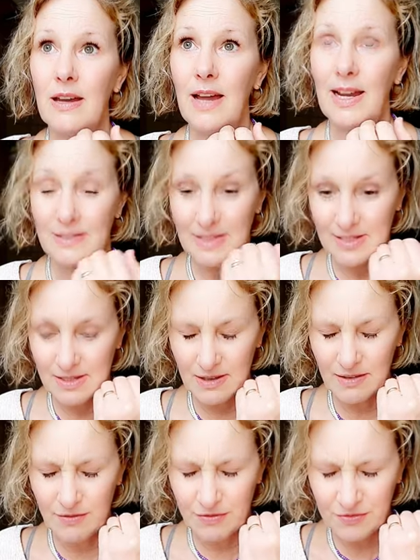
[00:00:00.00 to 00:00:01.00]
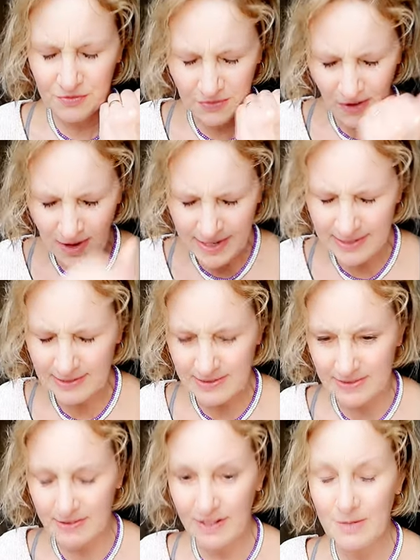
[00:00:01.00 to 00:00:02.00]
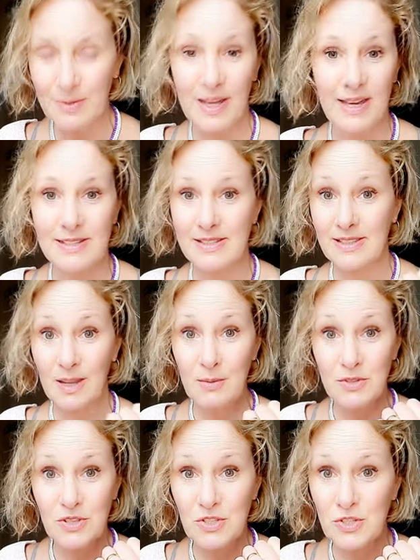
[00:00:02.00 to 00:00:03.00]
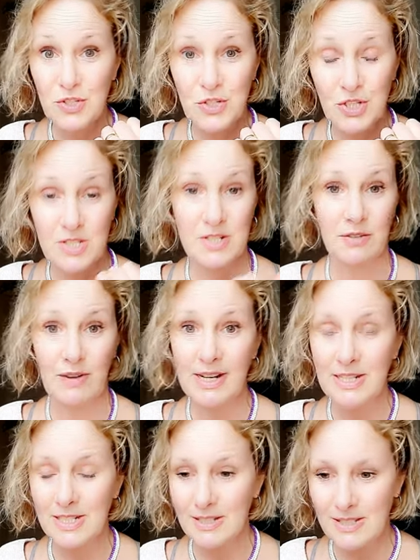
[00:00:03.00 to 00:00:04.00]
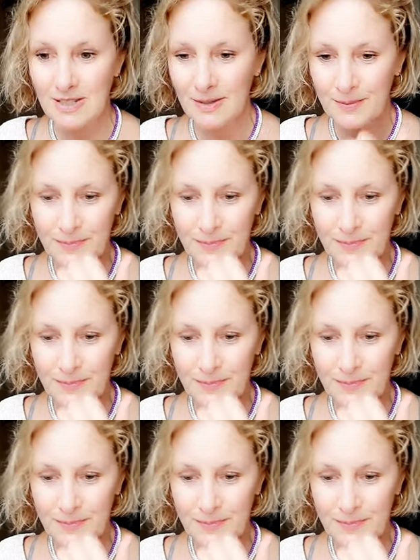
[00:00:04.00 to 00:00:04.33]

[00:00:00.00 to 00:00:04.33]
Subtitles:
had these violent nightmares. They were just horrendous.